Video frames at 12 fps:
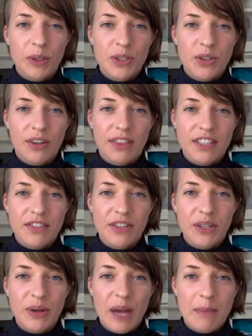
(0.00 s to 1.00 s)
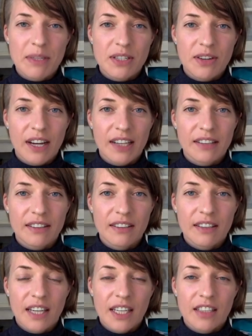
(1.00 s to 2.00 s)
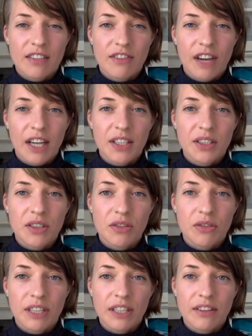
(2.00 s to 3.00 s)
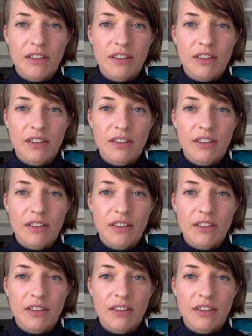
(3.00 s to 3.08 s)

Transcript: enjoyed this video abstract and invite you to read